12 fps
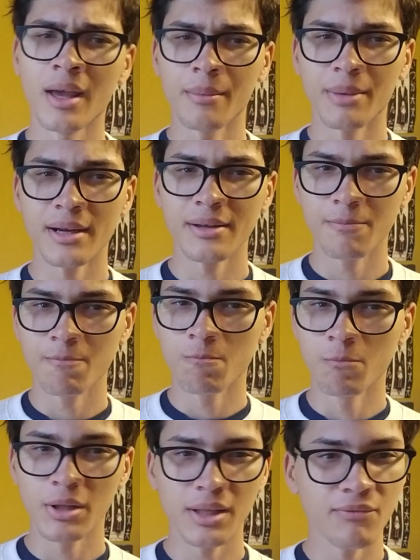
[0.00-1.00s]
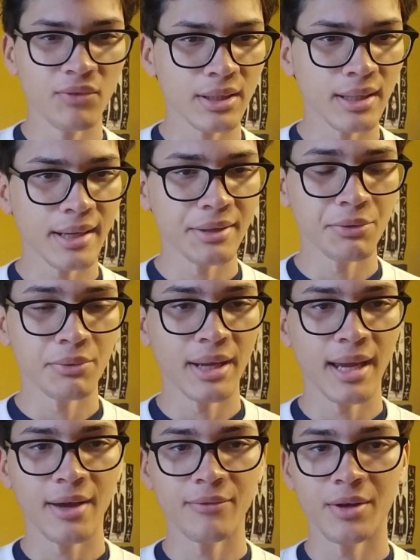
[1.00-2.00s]
but I really feel like I don't
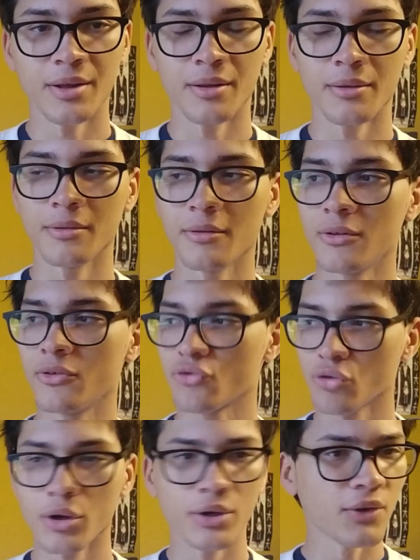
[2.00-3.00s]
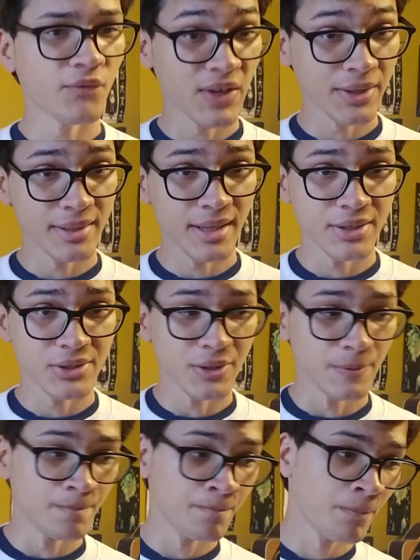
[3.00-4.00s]
have a strong enough foundation